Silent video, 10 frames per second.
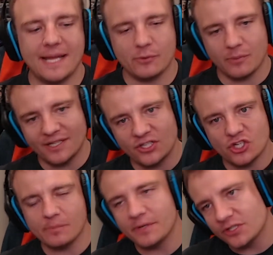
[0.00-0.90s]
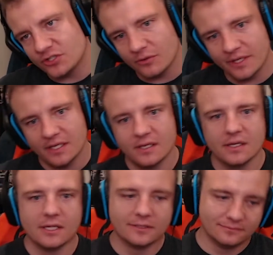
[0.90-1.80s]
but we're about to jump into it.
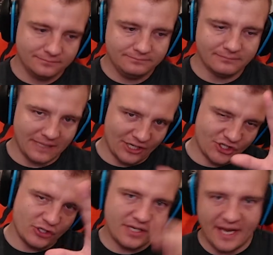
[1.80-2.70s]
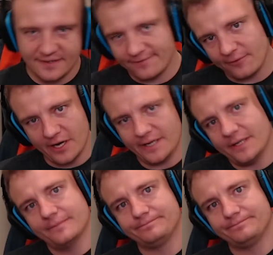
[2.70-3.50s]
I'll show you guys Frank.